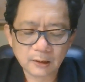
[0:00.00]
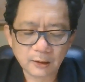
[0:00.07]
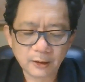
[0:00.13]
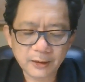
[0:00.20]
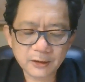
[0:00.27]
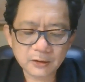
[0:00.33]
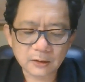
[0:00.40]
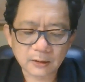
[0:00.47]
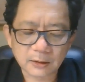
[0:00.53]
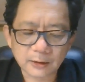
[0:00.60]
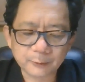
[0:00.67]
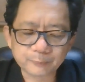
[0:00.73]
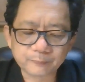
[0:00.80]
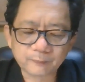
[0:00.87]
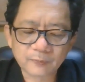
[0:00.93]

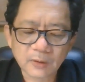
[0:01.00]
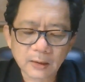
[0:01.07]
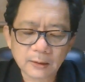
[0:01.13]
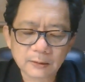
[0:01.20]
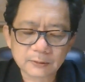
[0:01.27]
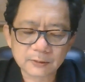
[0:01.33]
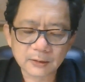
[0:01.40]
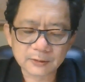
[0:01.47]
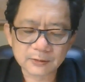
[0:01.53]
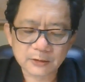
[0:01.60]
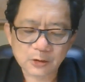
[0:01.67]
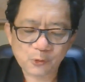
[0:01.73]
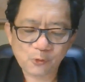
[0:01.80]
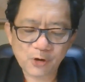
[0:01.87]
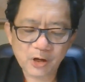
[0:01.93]
Later, the
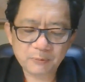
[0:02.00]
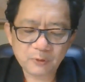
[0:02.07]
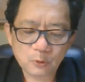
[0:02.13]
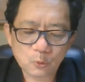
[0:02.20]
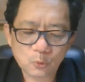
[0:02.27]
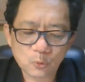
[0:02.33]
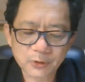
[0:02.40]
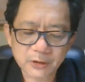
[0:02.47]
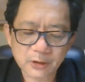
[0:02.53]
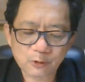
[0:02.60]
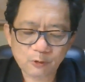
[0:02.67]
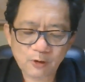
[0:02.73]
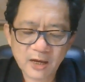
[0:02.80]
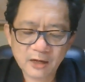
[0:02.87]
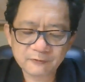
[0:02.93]
scribe would
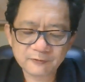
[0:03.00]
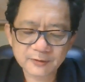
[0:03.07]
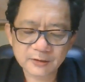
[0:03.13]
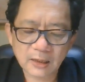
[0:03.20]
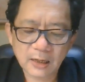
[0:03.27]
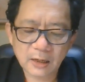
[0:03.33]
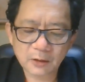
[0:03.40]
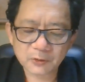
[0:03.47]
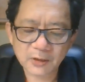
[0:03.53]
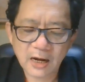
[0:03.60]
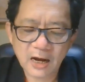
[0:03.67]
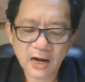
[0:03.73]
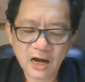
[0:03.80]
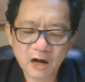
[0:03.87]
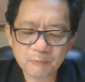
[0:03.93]
carve the
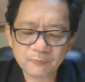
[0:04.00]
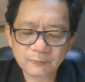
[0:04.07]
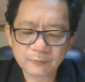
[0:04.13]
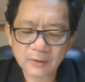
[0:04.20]
outcome